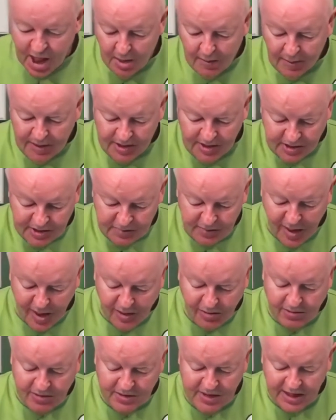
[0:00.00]
But so
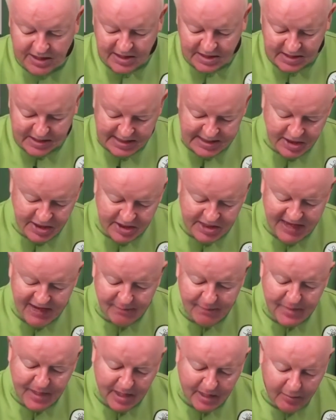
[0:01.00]
sparkle dust, as I said, just
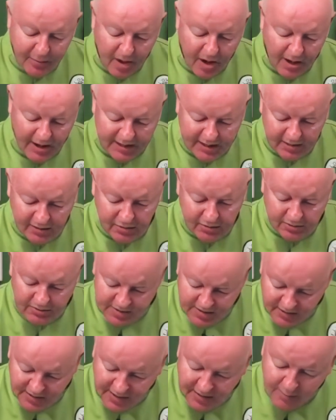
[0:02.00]
have bigger particles,
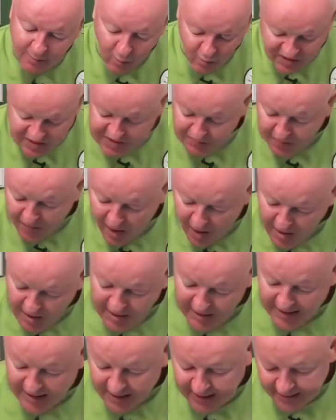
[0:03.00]
so they're more
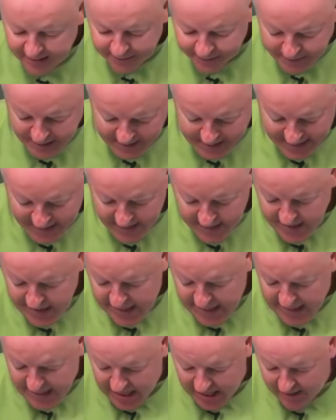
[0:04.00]
sparkly than
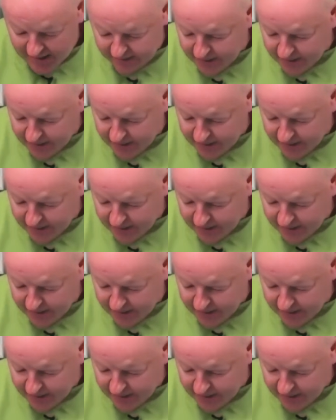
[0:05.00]
the,